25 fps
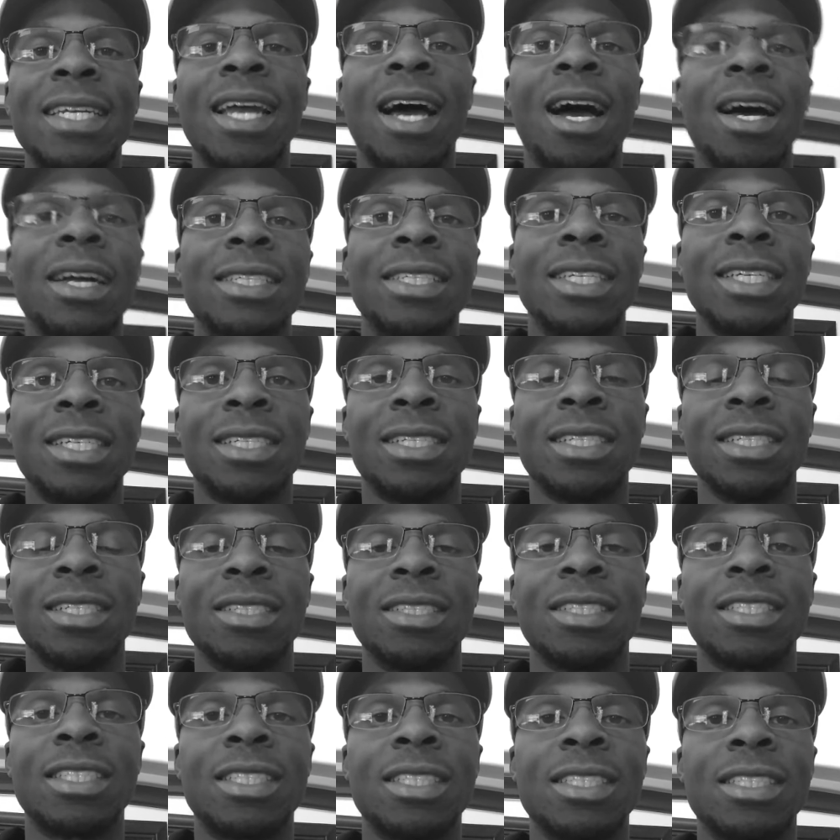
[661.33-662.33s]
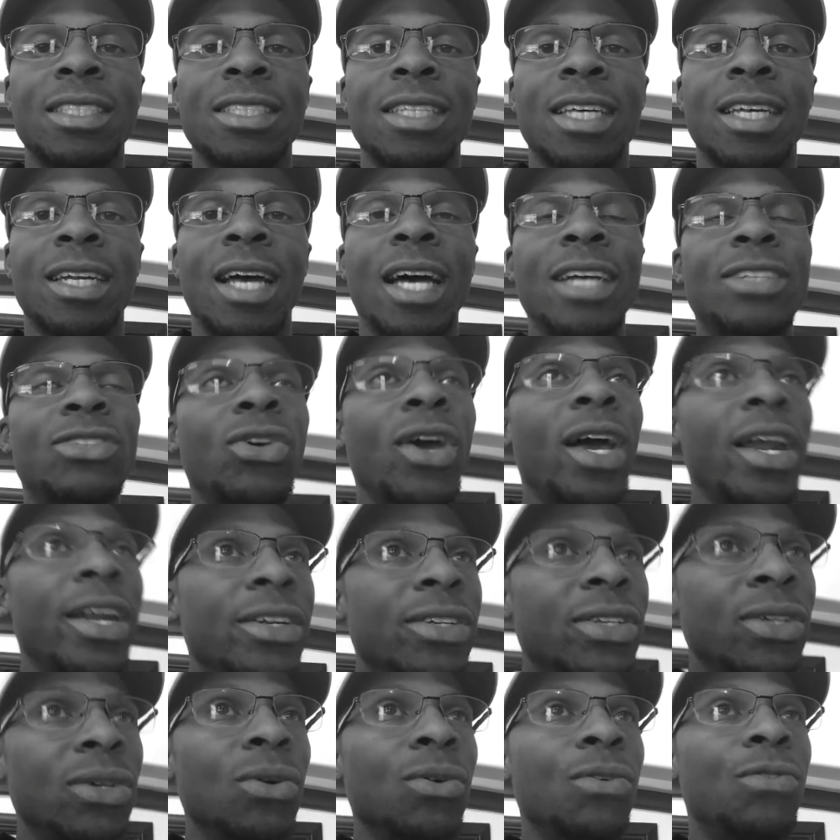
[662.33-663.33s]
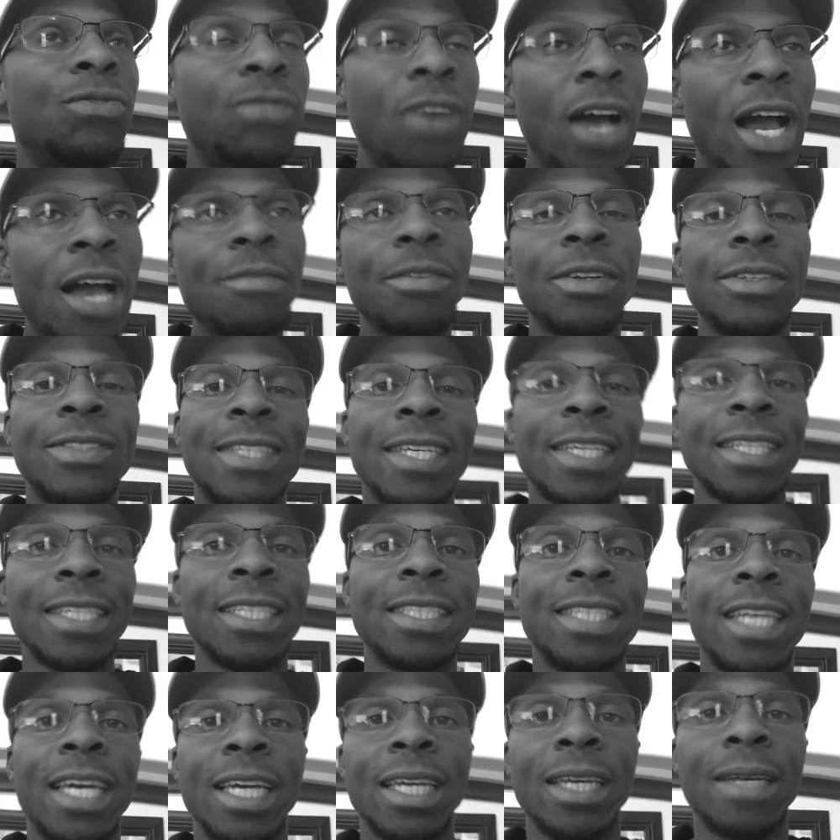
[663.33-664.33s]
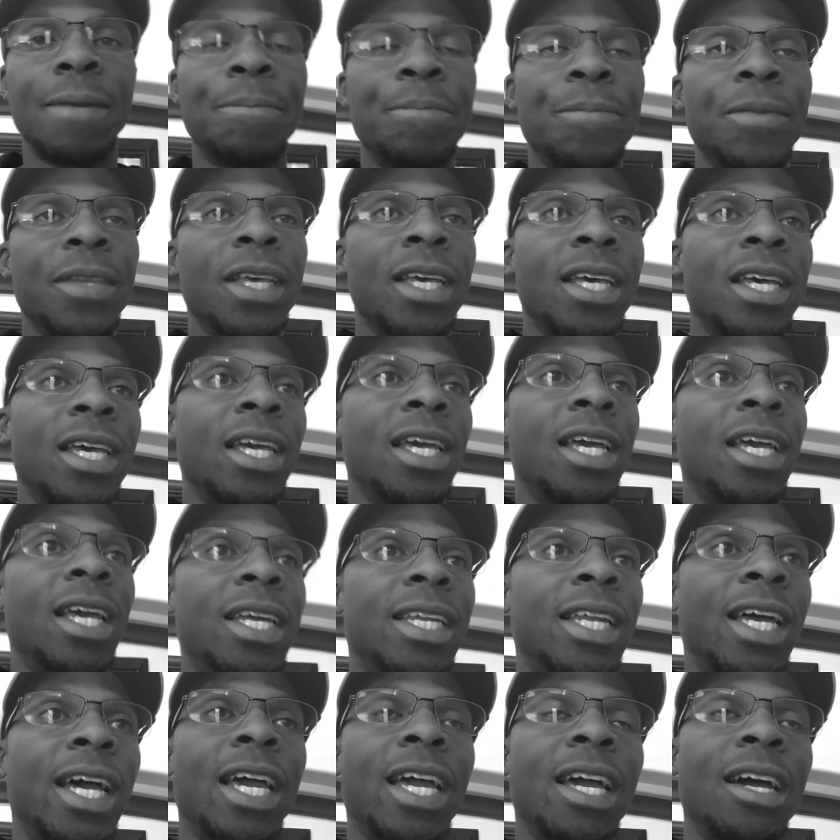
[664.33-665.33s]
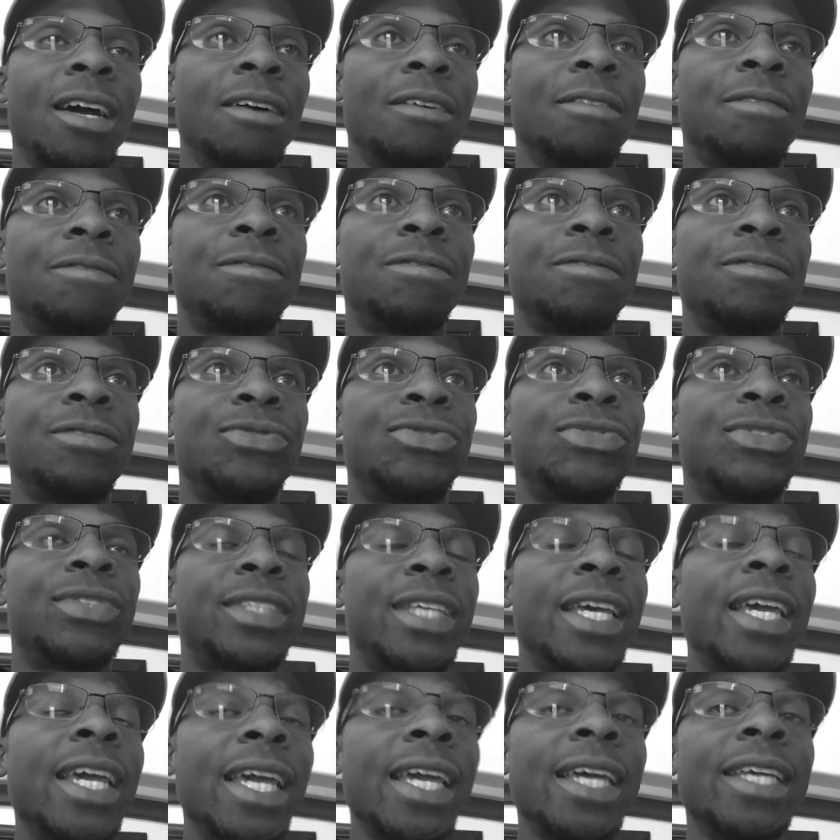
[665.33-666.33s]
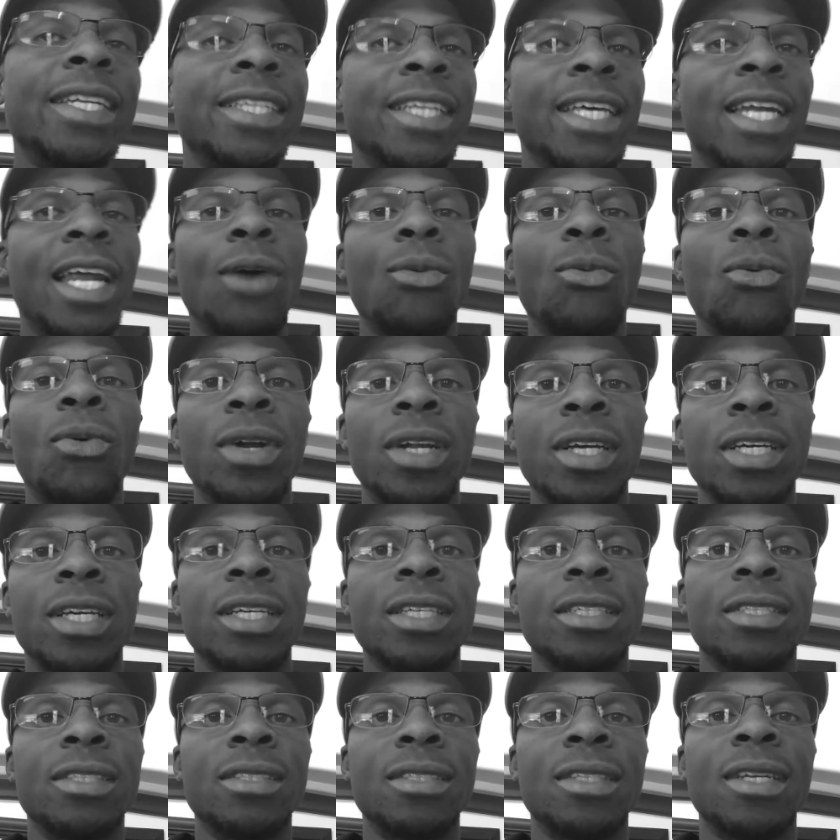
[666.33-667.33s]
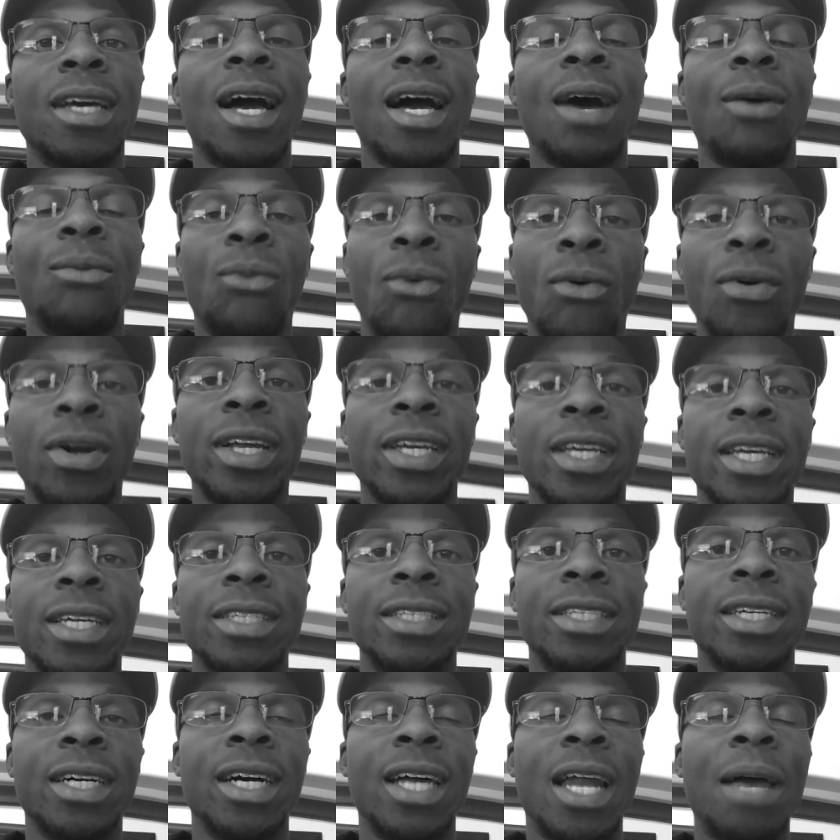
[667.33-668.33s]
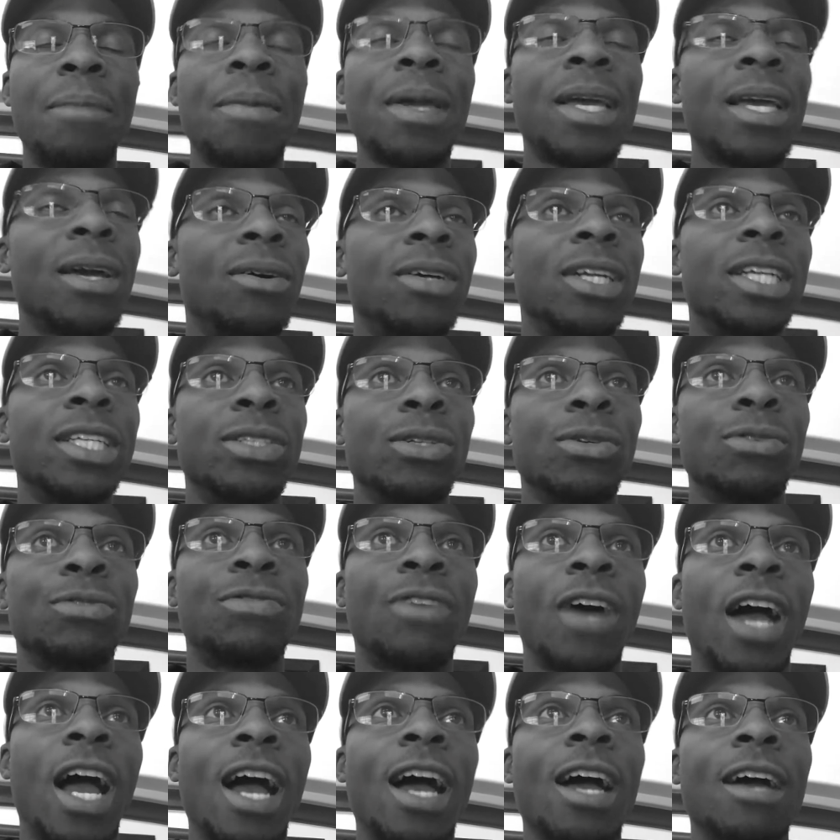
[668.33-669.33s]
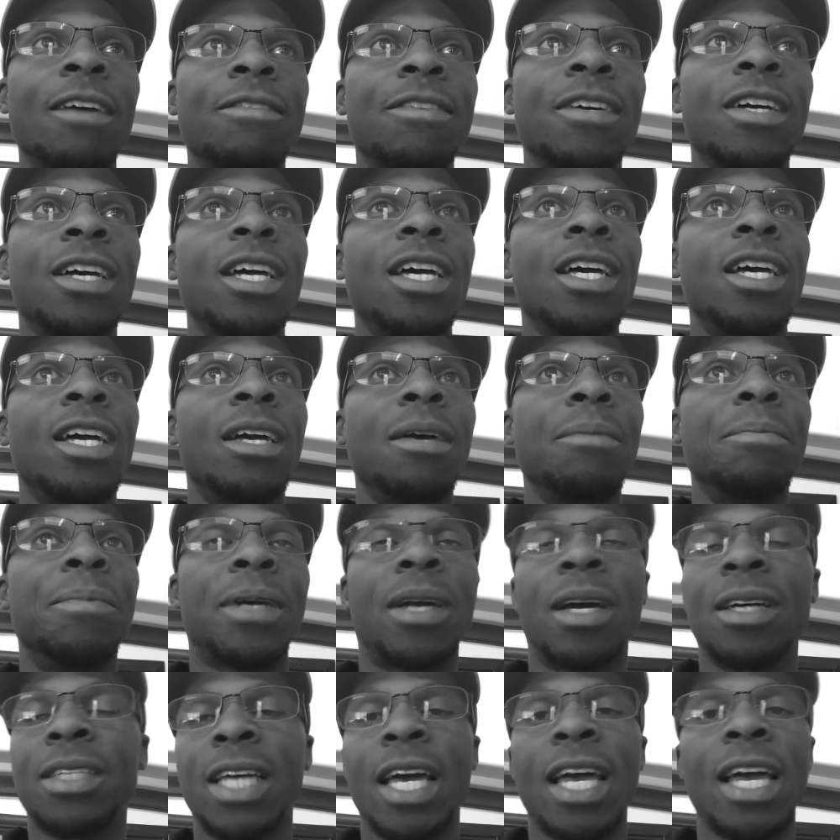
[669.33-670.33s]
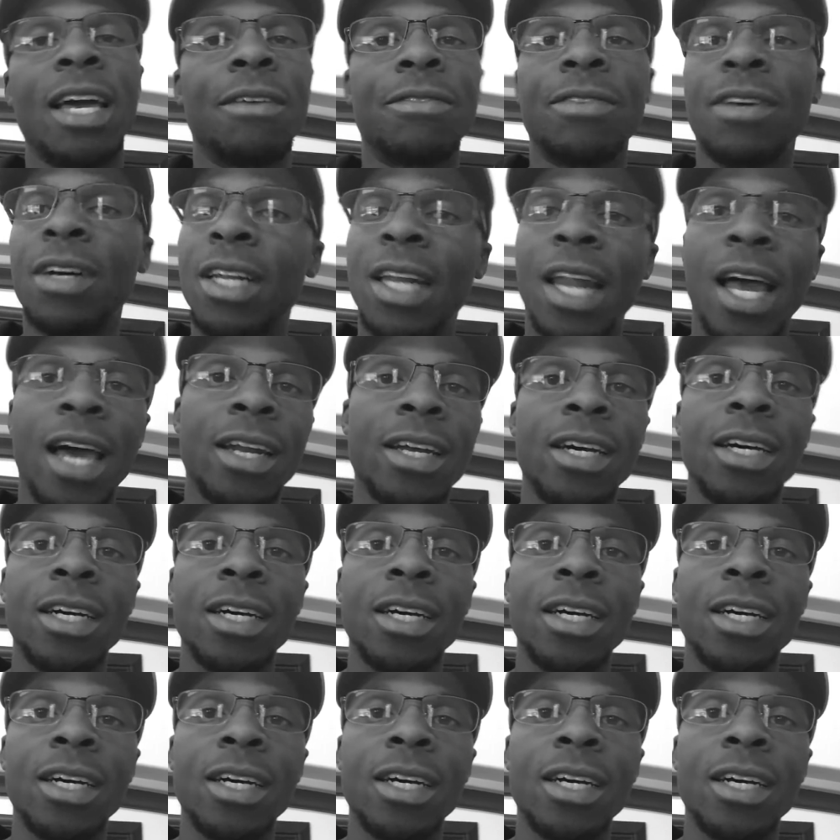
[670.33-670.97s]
auditions that I try to do 5 to 10 a day. And I have 10 that I want to get done. I may only do 5 because I have a lot of